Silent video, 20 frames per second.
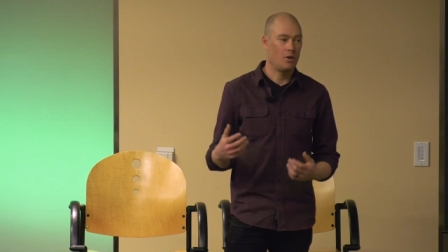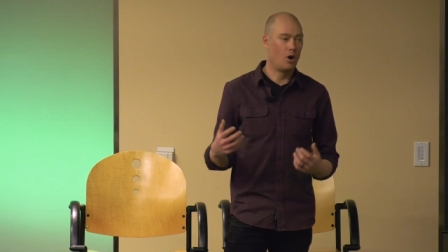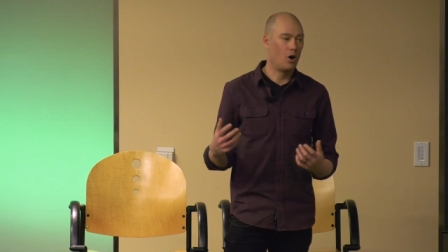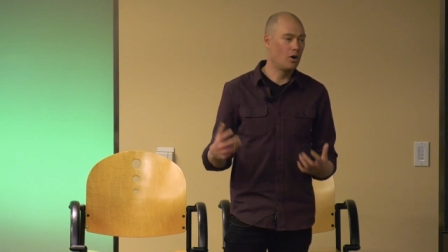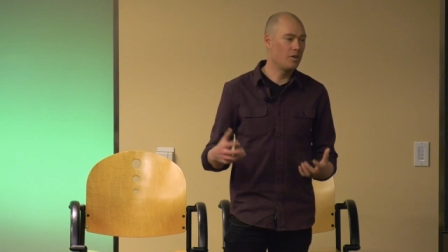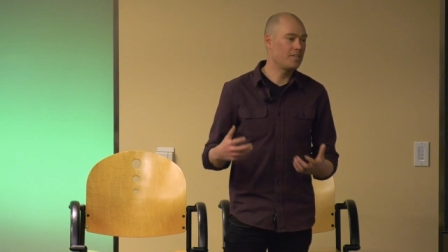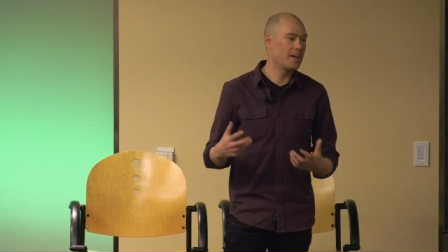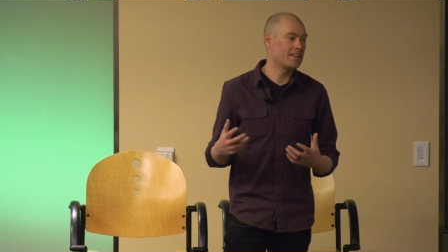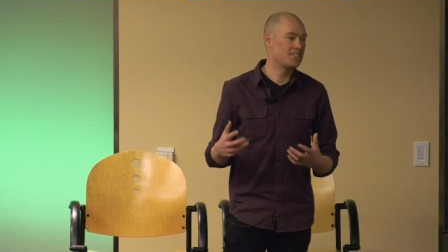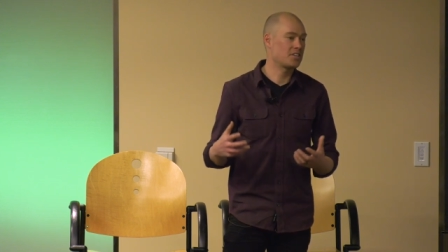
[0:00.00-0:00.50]

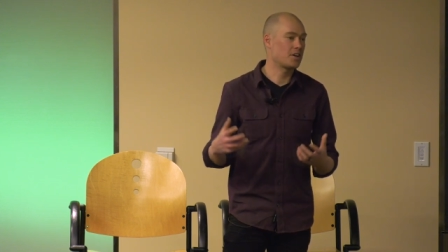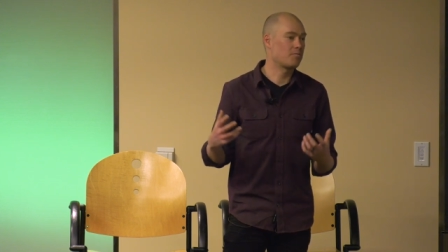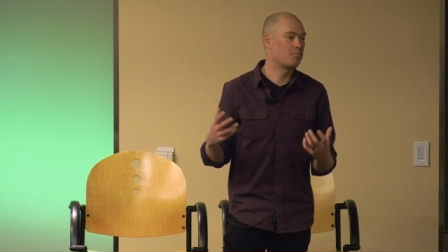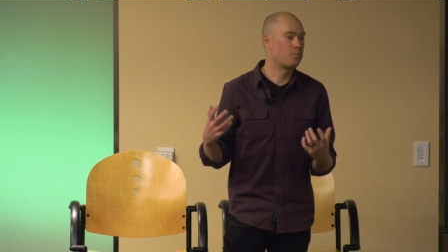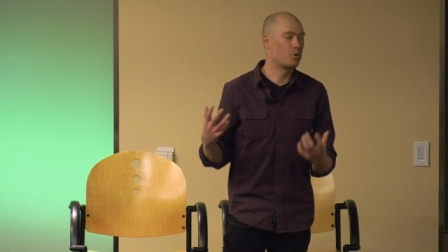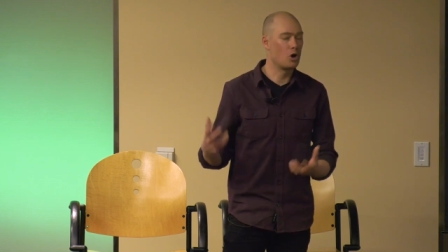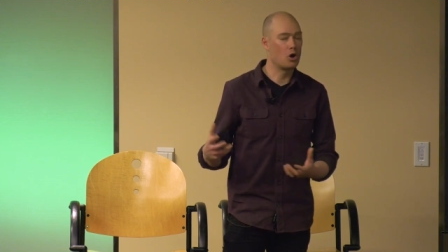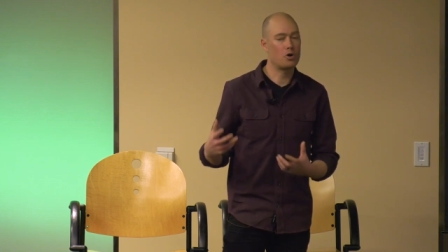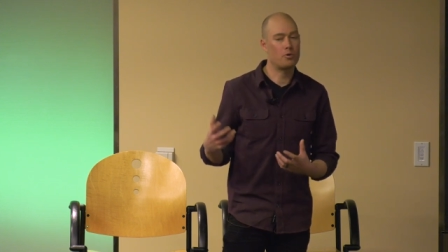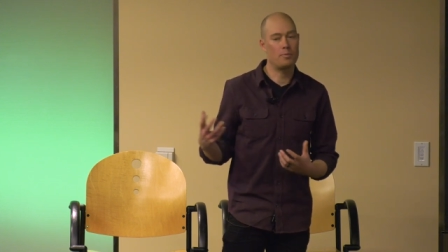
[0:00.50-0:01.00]
All that
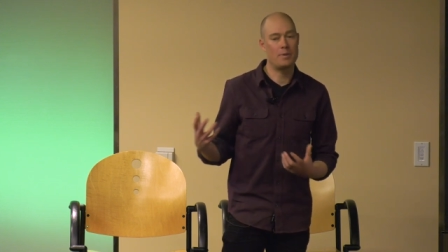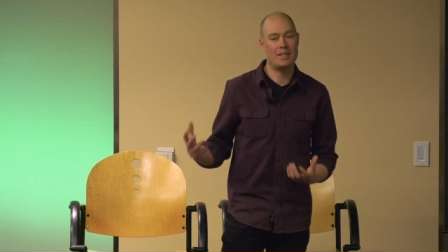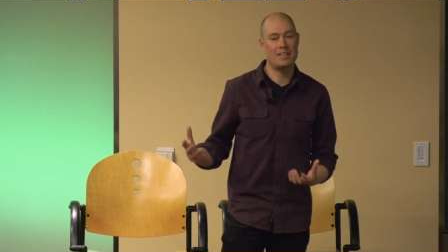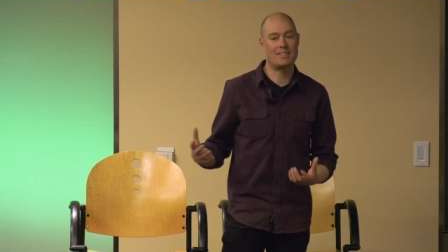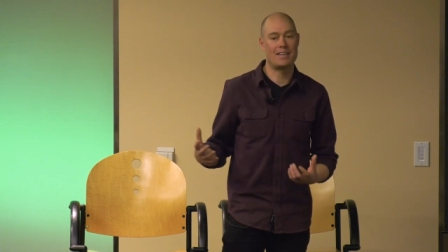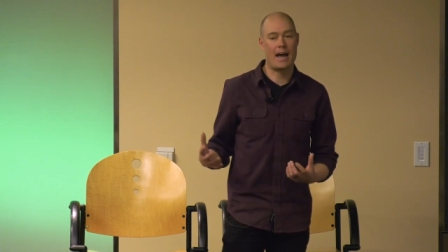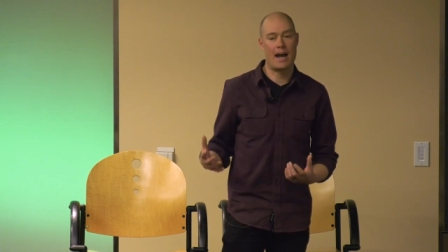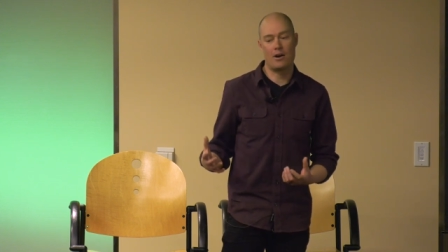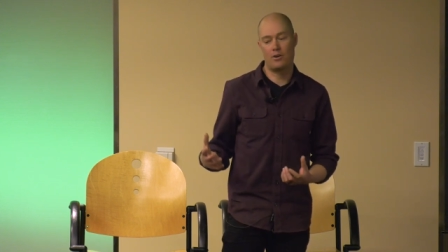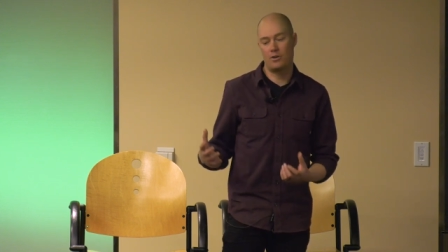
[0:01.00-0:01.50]
stuff broke me
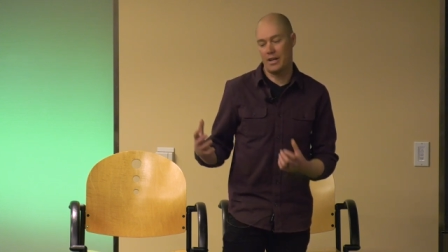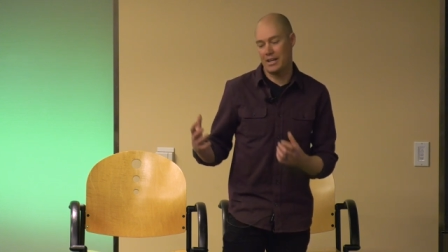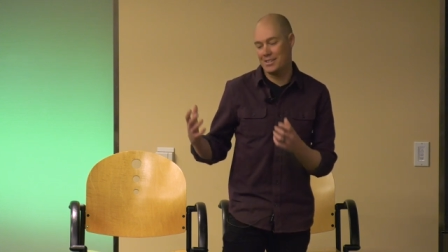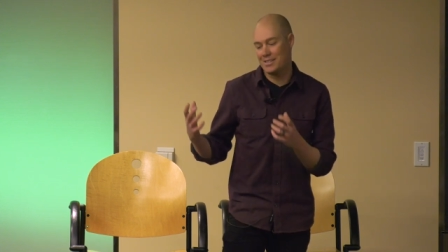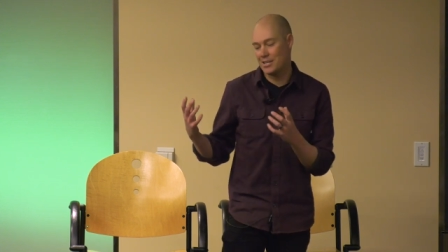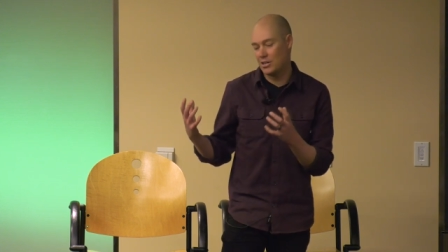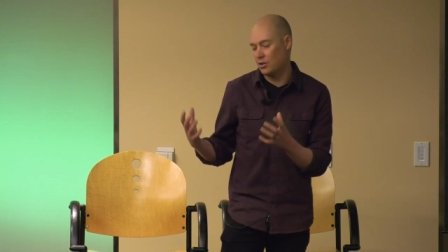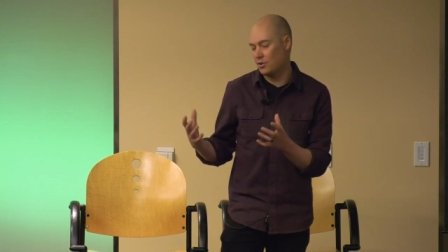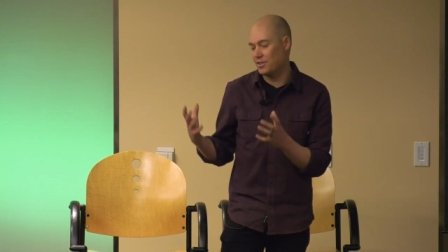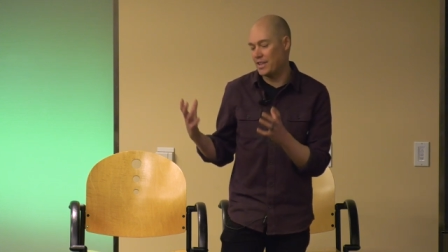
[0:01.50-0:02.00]
down
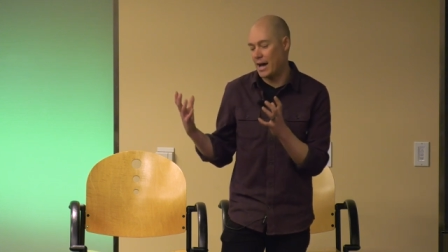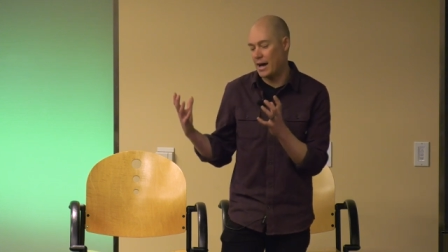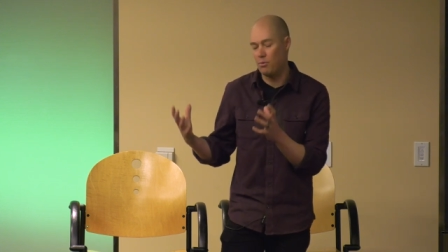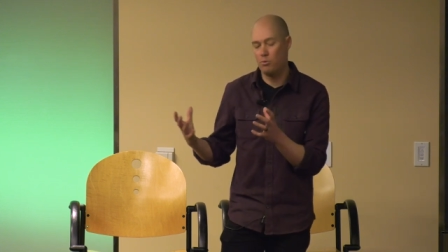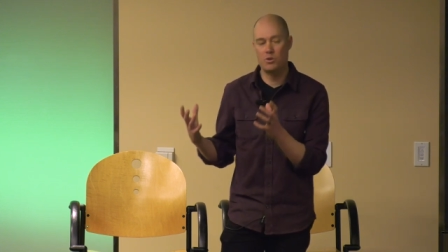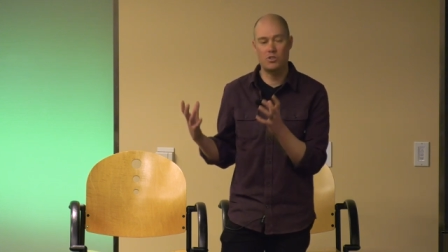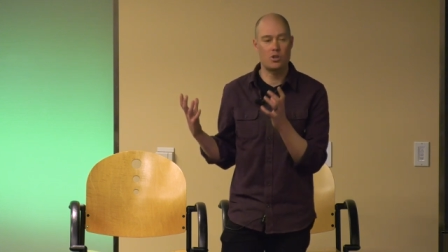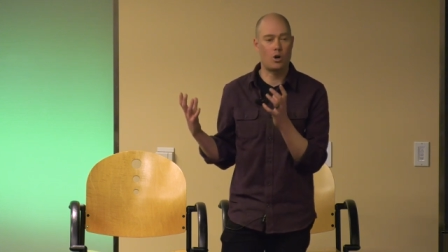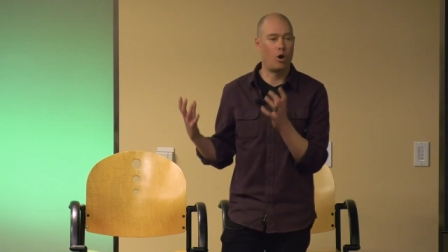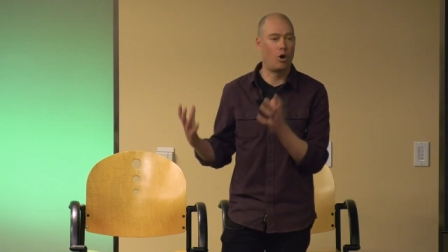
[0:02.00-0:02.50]
until
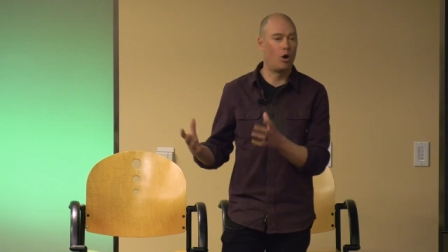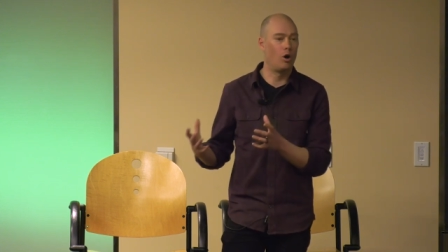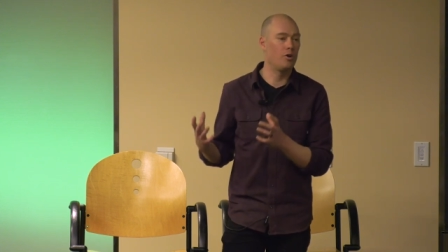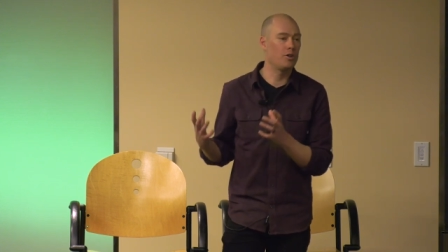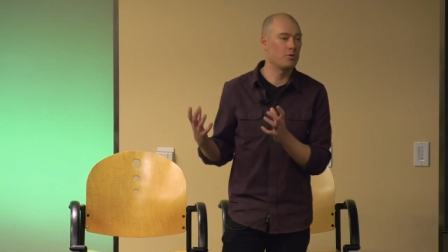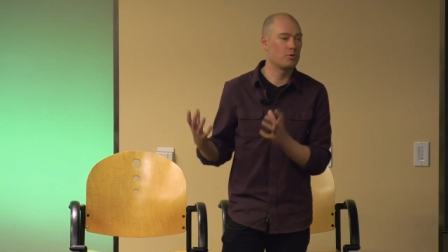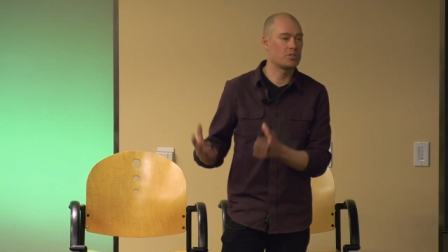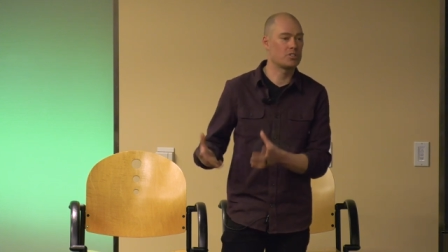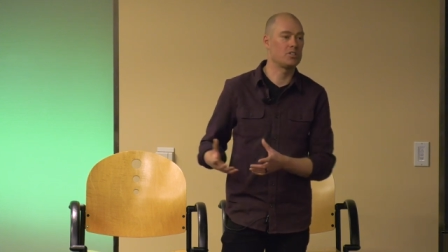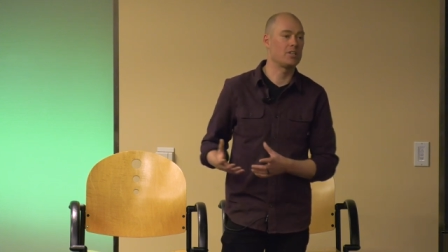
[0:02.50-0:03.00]
that was
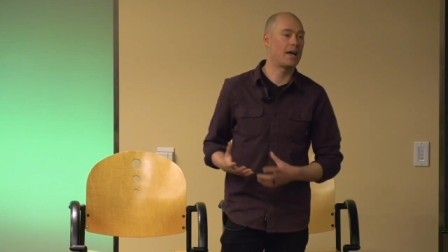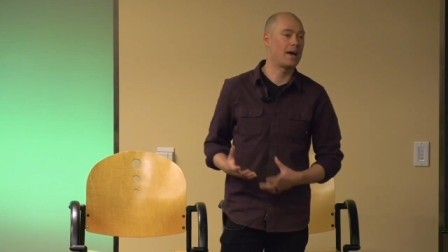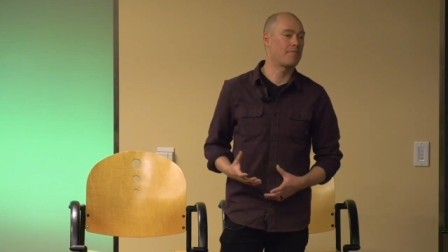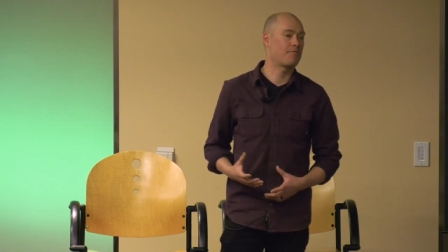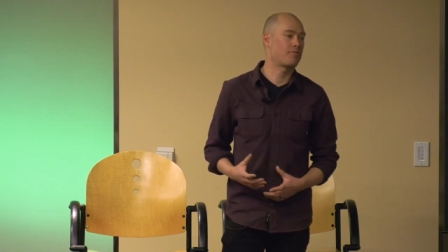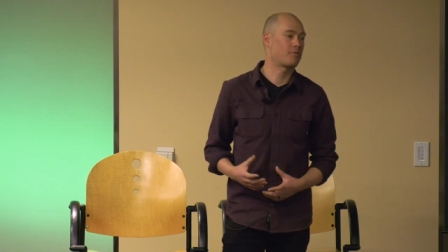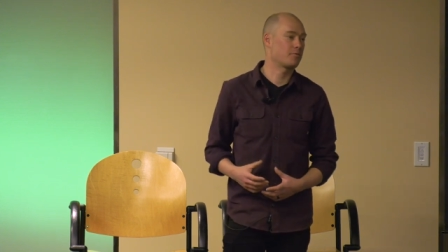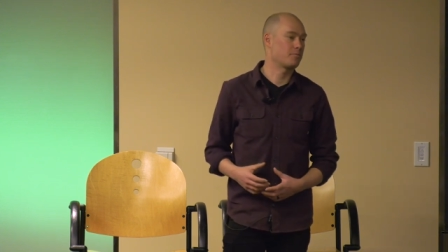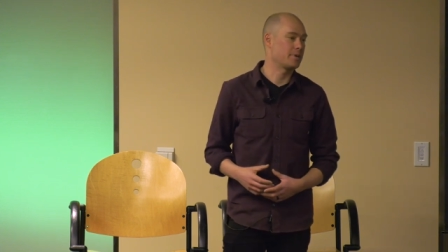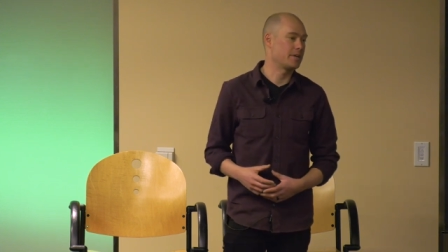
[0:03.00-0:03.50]
all that was
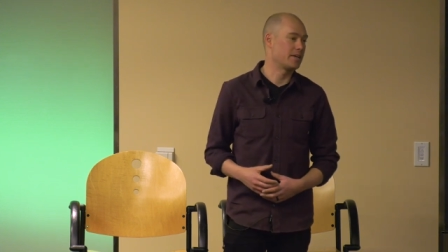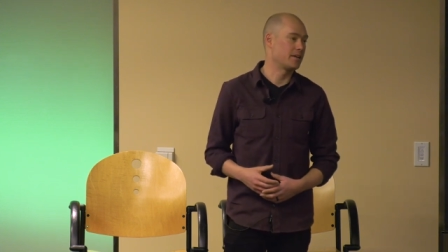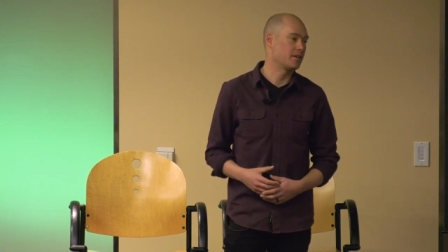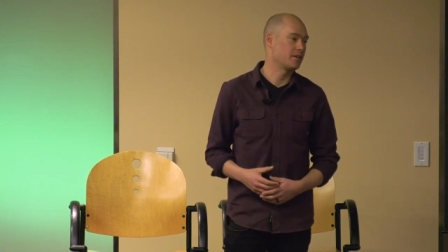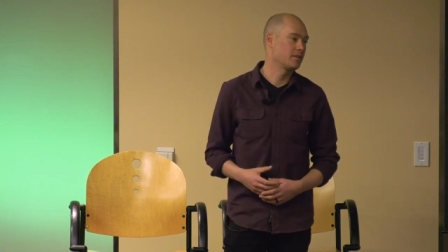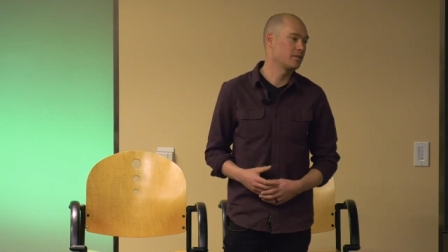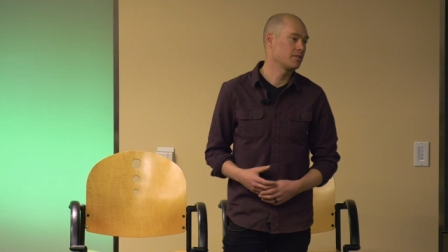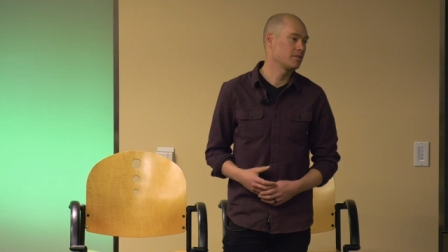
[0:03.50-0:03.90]
left for me.